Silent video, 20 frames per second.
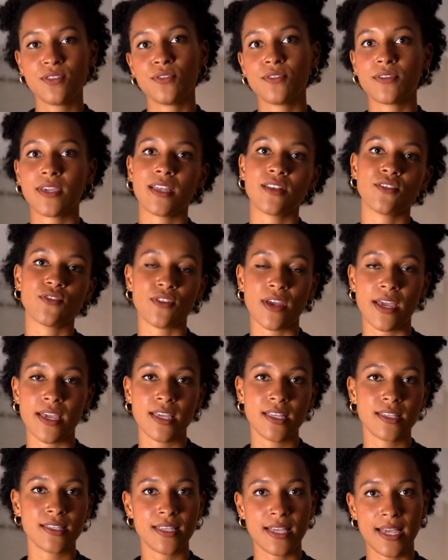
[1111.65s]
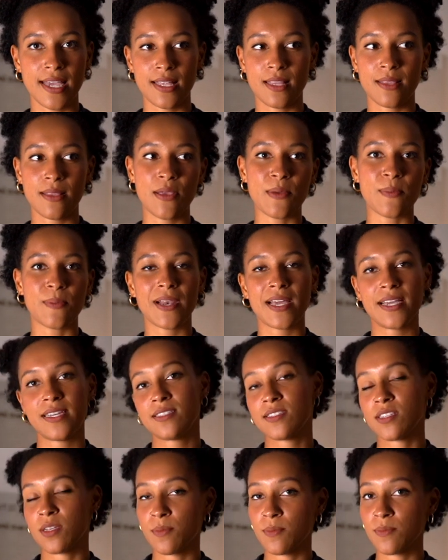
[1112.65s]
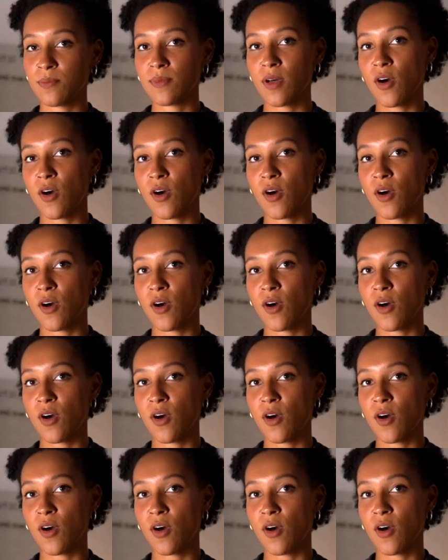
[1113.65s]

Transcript: you can dry it and apply some